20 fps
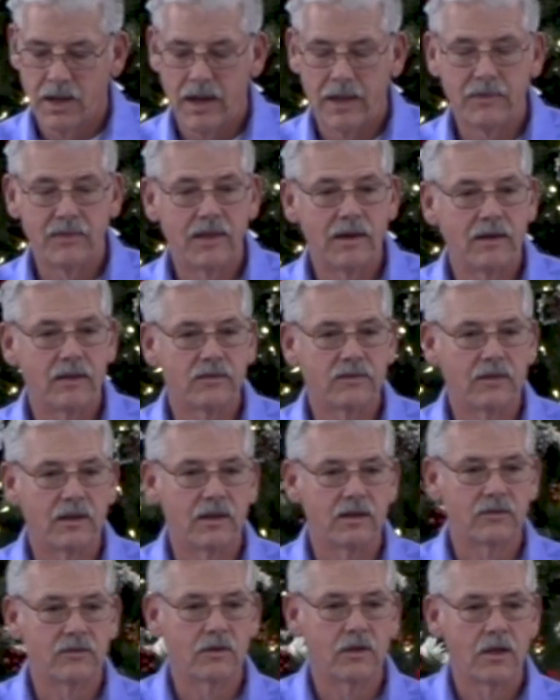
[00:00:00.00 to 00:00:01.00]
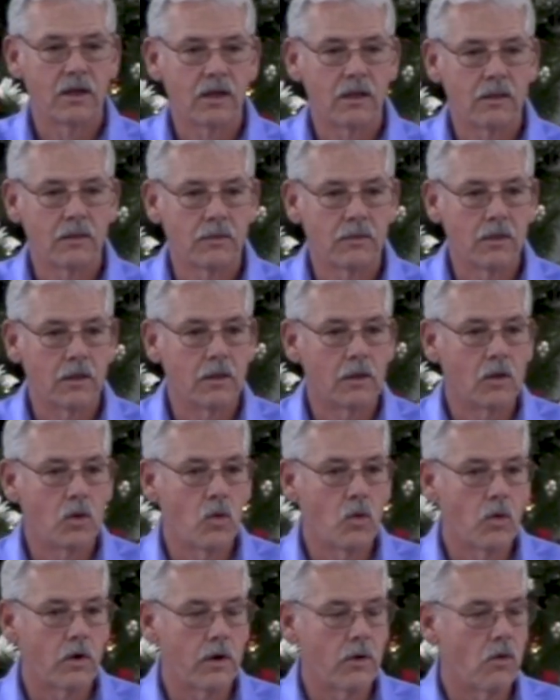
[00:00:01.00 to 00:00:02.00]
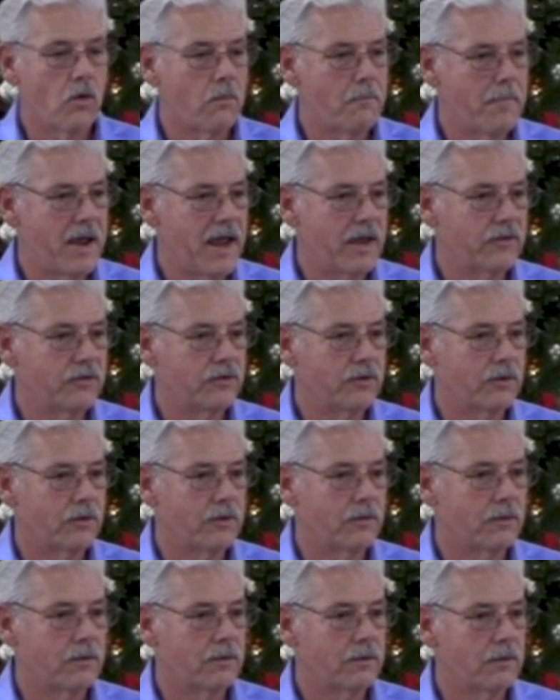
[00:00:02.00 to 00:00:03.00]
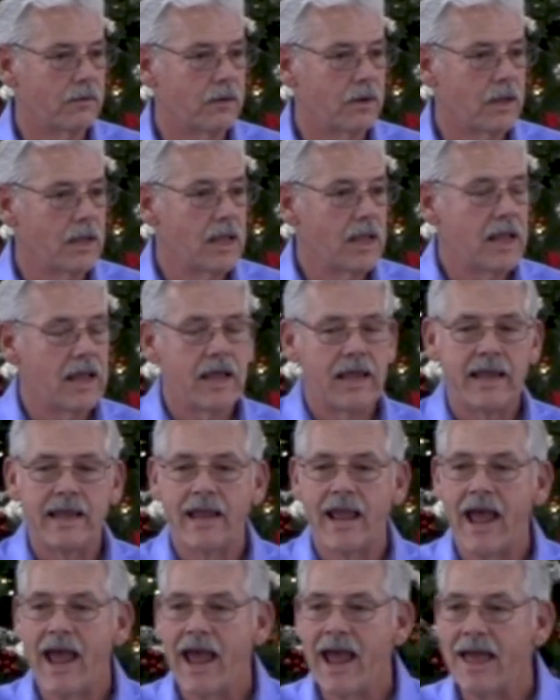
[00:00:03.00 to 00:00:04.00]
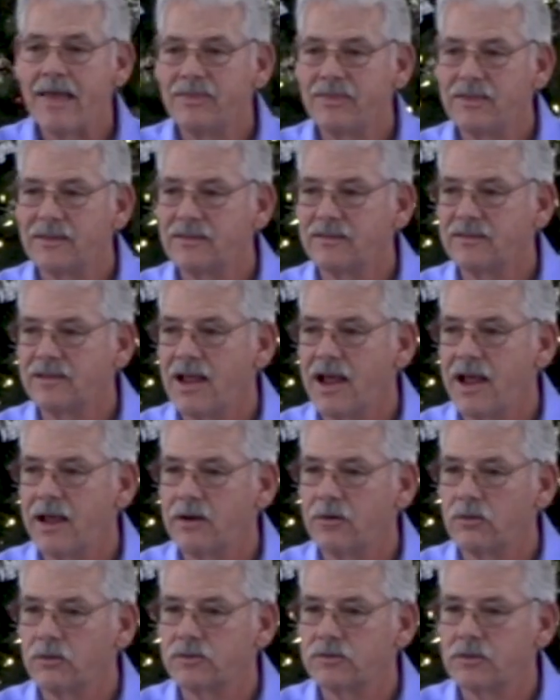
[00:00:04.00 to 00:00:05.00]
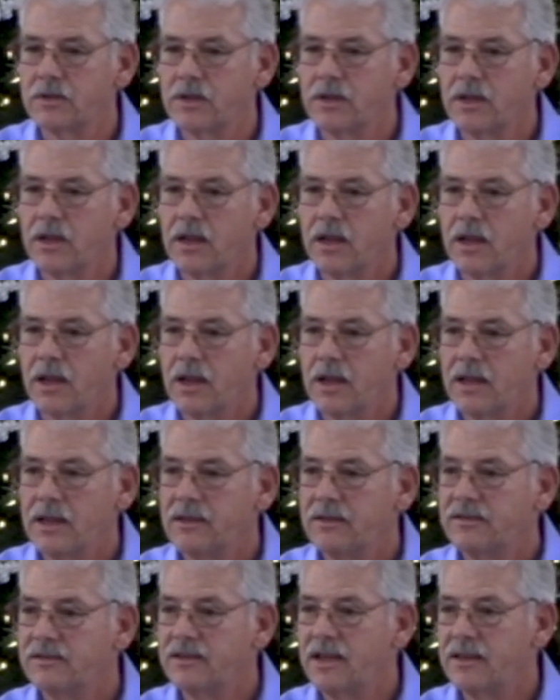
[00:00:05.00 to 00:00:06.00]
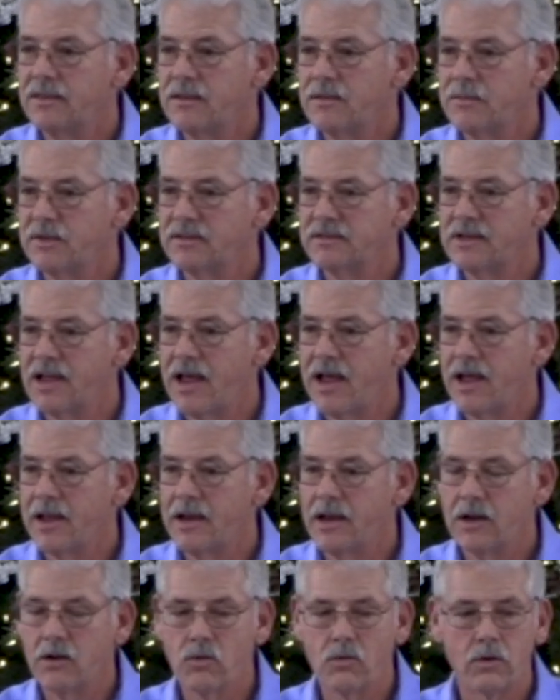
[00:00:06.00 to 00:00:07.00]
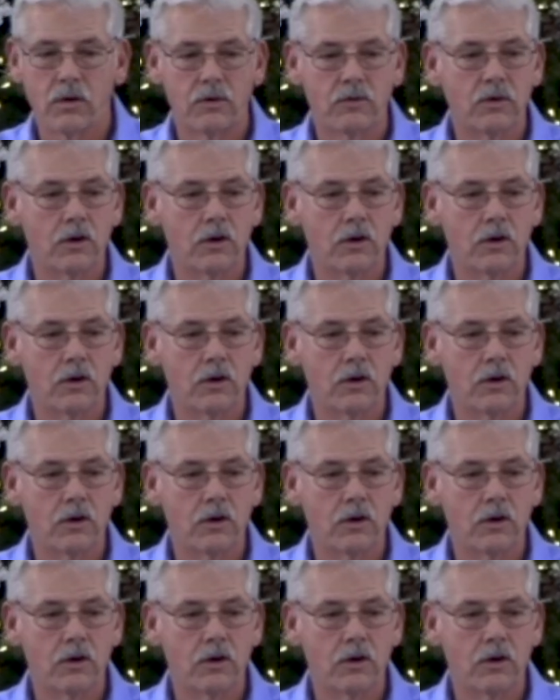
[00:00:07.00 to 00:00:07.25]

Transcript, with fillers: And then it says the Lord or Master. He had these titles, he set them aside in order